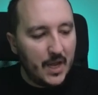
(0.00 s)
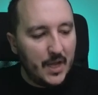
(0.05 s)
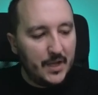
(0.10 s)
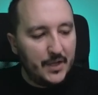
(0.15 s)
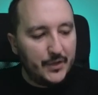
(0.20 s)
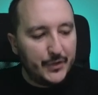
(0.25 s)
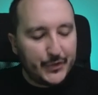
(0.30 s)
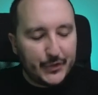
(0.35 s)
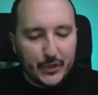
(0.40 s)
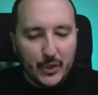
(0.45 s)

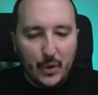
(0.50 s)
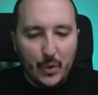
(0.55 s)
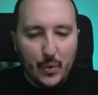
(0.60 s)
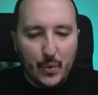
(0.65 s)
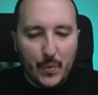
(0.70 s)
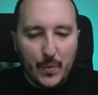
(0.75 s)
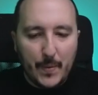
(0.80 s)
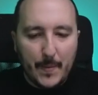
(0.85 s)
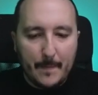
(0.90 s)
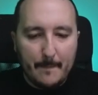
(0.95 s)

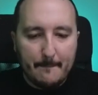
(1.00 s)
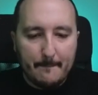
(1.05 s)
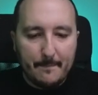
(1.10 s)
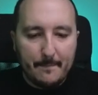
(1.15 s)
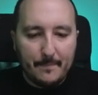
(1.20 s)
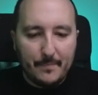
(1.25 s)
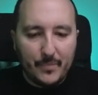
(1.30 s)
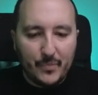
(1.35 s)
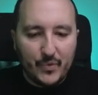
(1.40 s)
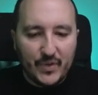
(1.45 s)
So
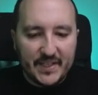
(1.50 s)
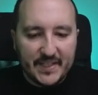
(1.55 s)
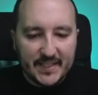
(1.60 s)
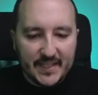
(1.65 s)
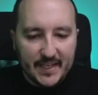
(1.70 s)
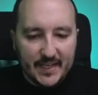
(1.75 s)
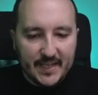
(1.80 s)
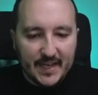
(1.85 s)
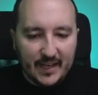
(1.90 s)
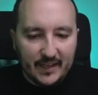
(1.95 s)
we
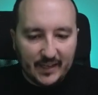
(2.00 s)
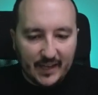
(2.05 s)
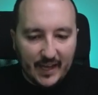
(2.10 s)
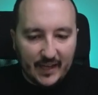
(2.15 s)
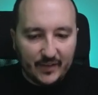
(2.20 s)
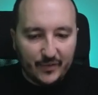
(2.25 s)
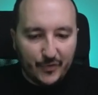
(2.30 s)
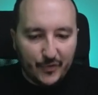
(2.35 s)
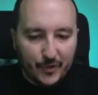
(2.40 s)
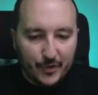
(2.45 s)
see that
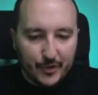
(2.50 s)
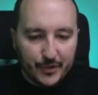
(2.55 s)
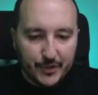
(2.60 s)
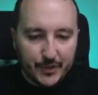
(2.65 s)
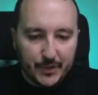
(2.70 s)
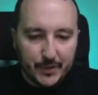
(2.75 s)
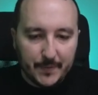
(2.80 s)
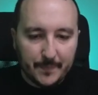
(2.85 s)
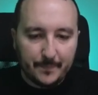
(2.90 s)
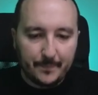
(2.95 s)
at
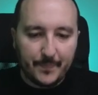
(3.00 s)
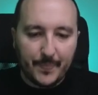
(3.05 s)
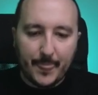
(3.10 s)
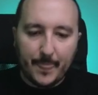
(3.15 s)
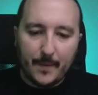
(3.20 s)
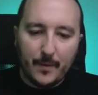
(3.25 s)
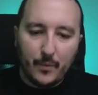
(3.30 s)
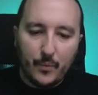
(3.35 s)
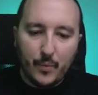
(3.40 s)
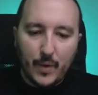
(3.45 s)
first,
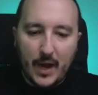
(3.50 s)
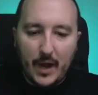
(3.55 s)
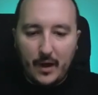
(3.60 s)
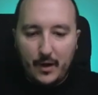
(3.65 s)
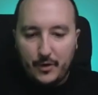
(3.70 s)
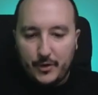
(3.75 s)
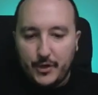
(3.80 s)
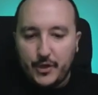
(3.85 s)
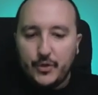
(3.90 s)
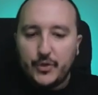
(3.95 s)

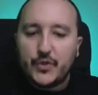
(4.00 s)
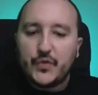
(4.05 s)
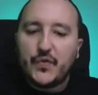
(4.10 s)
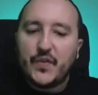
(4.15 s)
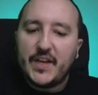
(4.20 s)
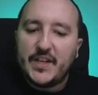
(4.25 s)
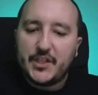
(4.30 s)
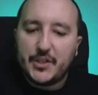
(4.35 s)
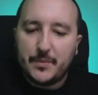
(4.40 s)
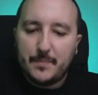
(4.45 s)
our use
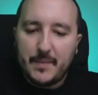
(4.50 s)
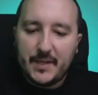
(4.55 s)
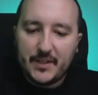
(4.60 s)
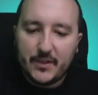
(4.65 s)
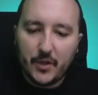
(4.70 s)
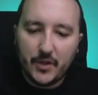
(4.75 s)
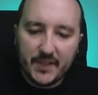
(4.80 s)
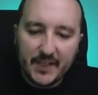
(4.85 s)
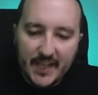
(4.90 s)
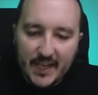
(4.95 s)
fetch
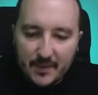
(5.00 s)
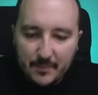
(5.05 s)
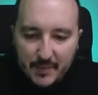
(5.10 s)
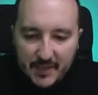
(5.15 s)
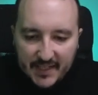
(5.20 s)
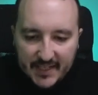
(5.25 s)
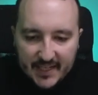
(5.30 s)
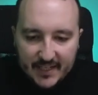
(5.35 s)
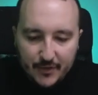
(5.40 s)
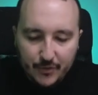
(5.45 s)
method can be
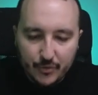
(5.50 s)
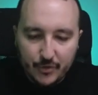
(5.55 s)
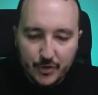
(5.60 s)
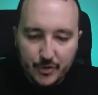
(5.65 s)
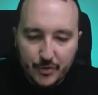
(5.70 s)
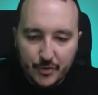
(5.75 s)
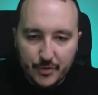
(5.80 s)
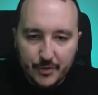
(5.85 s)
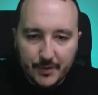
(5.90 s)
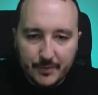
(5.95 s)

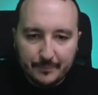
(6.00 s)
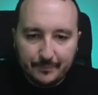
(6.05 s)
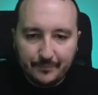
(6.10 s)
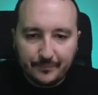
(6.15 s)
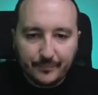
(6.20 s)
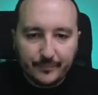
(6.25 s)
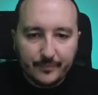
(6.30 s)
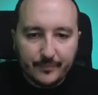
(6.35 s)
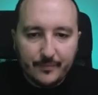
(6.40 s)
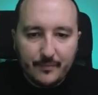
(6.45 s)
destructured
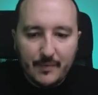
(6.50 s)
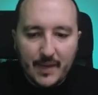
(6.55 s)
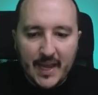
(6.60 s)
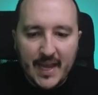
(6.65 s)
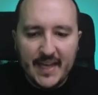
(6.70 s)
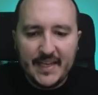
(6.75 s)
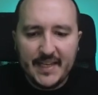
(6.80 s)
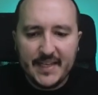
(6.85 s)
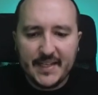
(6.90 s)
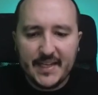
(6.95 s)

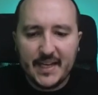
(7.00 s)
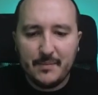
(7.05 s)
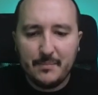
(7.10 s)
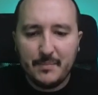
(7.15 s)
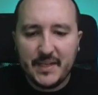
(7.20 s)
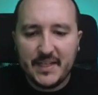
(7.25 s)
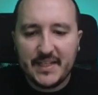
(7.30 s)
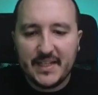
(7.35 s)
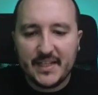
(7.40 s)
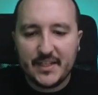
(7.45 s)
and it can
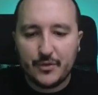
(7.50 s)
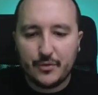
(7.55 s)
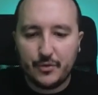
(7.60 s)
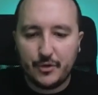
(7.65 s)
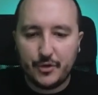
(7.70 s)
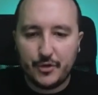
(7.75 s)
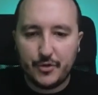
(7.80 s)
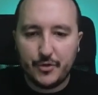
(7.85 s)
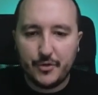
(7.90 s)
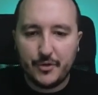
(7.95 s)
be
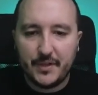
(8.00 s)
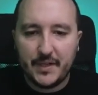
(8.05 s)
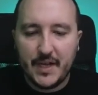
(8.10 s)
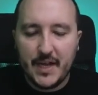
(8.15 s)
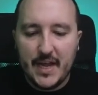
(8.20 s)
destructured